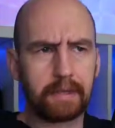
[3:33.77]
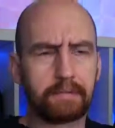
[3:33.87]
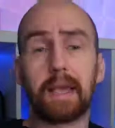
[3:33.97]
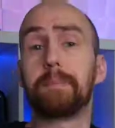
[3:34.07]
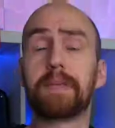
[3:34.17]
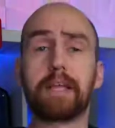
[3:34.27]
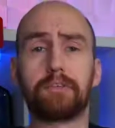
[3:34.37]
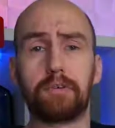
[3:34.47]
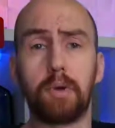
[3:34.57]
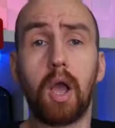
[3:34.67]
to help you get
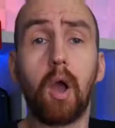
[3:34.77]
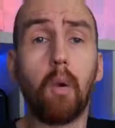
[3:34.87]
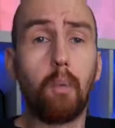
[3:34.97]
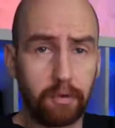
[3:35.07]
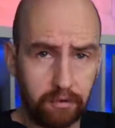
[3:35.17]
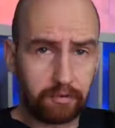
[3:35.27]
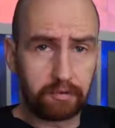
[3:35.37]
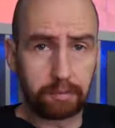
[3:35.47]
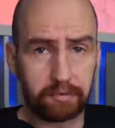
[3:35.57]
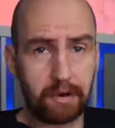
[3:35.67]
to 100
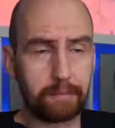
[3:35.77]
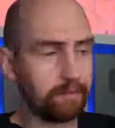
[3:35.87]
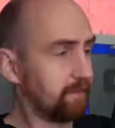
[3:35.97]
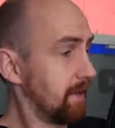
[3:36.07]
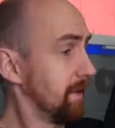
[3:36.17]
subscribers.